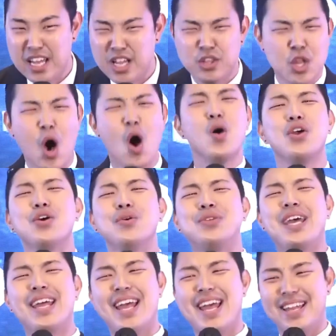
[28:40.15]
No, you
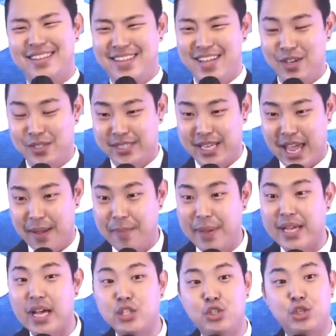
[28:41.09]
didn't, they'll say,
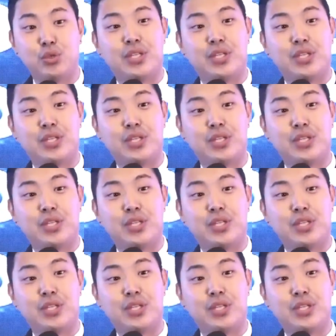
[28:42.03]
because you